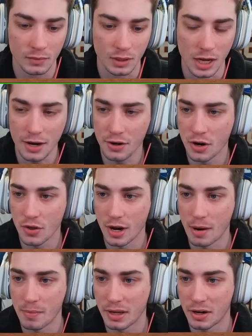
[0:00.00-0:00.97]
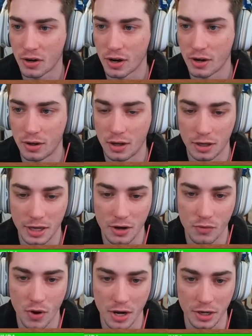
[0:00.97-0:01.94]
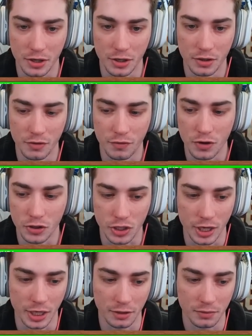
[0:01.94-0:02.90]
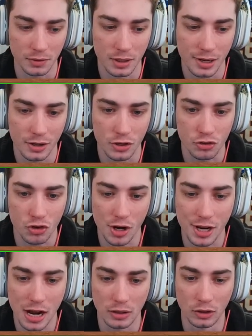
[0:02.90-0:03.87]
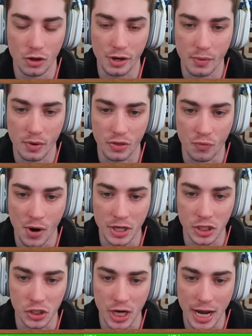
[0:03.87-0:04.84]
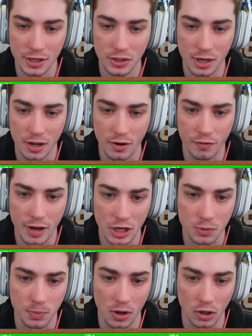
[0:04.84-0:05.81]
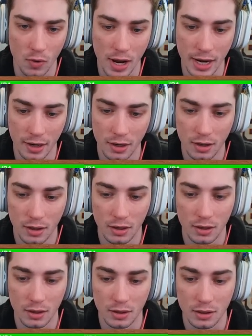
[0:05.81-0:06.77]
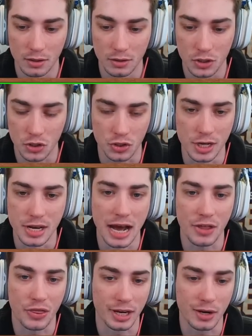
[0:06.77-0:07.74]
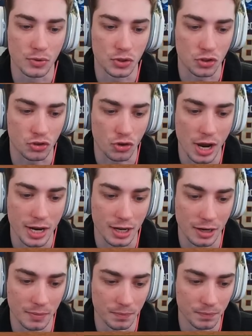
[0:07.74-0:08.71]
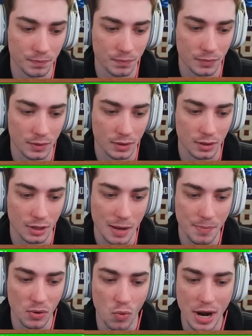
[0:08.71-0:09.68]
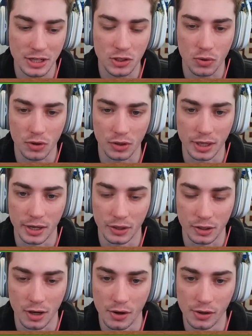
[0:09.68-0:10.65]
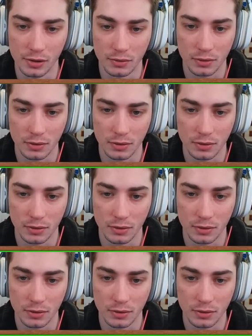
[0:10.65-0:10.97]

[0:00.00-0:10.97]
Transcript: I don't know that I'm going to get a run here in the first inning. Struck out looking with Reggie Jackson on a fastball away. Just did not think it was a strike, and I've been way too early on the cutter.